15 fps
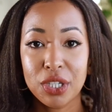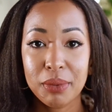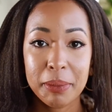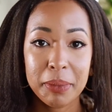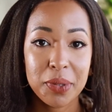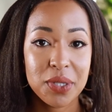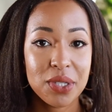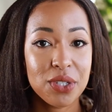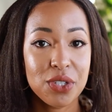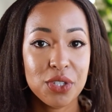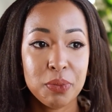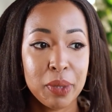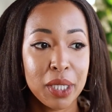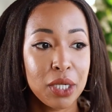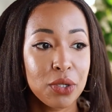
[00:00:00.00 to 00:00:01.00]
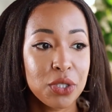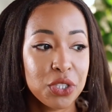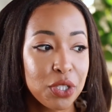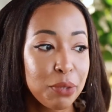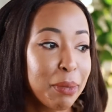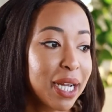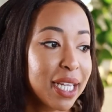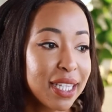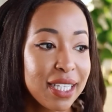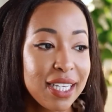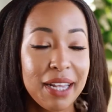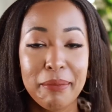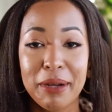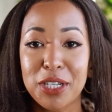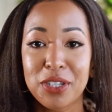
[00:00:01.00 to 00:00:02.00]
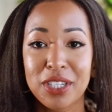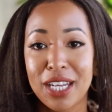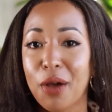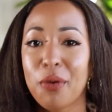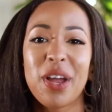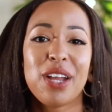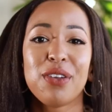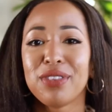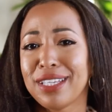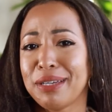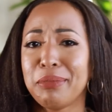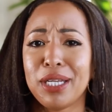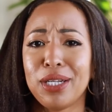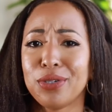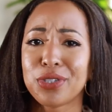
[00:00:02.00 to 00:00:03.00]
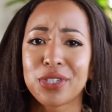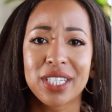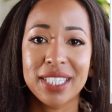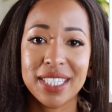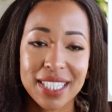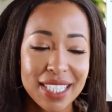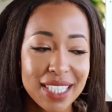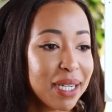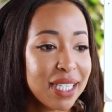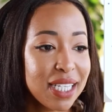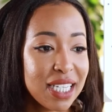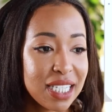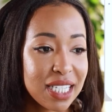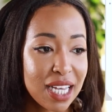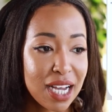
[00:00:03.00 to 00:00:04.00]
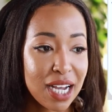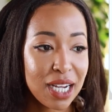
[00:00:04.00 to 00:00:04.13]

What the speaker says: Remember we used to use pink lotion back in the day, but now I don't think pink lotion exists, but there's